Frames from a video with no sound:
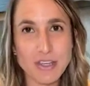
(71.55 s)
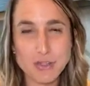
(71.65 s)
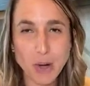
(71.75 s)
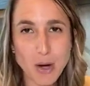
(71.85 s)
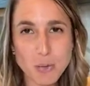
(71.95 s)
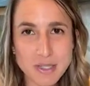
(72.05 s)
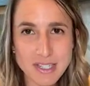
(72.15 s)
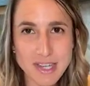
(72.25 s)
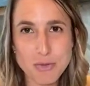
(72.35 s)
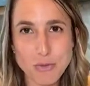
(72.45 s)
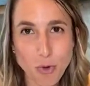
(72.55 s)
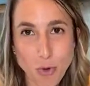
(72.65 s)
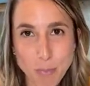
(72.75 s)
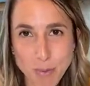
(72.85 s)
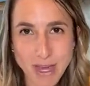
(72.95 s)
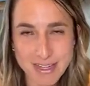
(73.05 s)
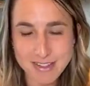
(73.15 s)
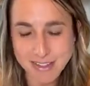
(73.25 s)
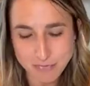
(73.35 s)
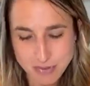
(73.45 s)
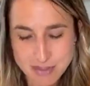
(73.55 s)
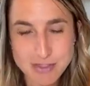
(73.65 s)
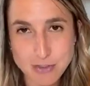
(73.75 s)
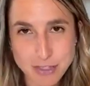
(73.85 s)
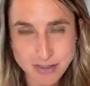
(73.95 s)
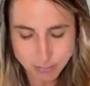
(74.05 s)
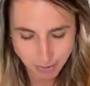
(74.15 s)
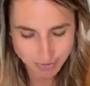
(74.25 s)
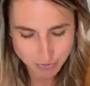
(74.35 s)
So how are we going to get through the whole pint if it's still in the pint?